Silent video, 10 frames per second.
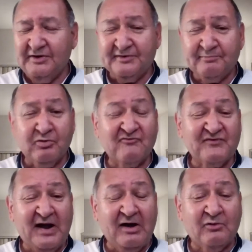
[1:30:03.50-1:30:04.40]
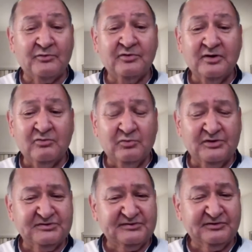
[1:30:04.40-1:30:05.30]
one is profound,
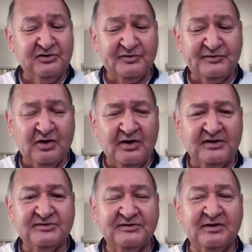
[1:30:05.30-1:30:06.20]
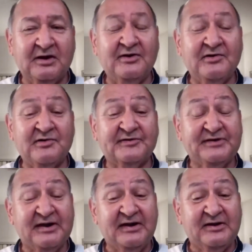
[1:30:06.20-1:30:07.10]
which is you're starting to
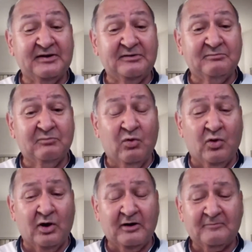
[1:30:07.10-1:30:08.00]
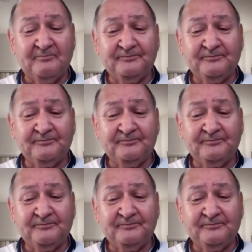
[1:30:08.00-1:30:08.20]
understand more.